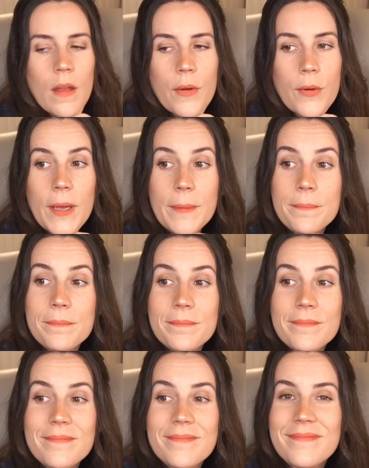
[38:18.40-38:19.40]
Okay,
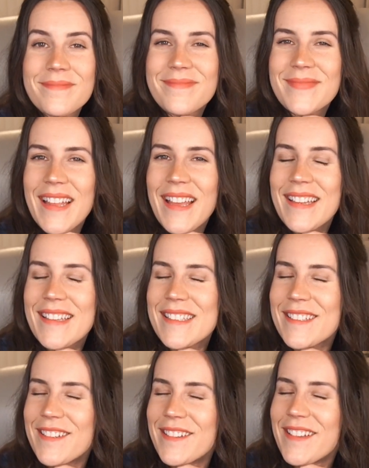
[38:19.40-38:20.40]
that
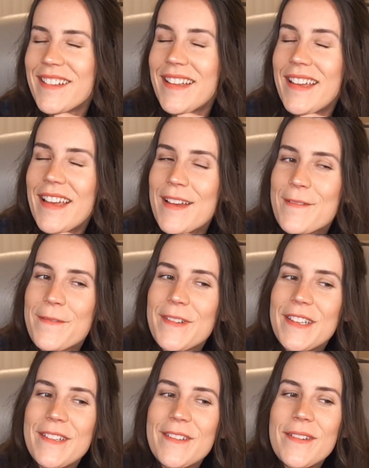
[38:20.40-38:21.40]
is all I have for
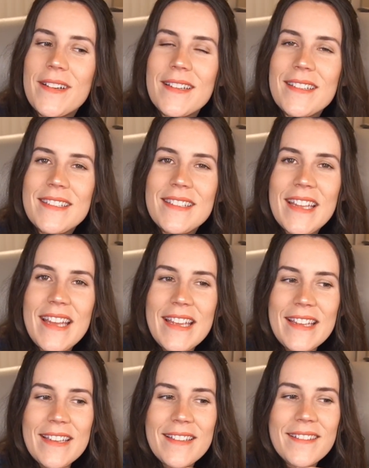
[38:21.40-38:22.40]
you
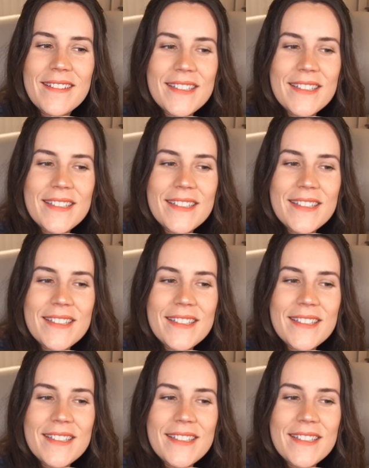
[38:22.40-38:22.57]
today.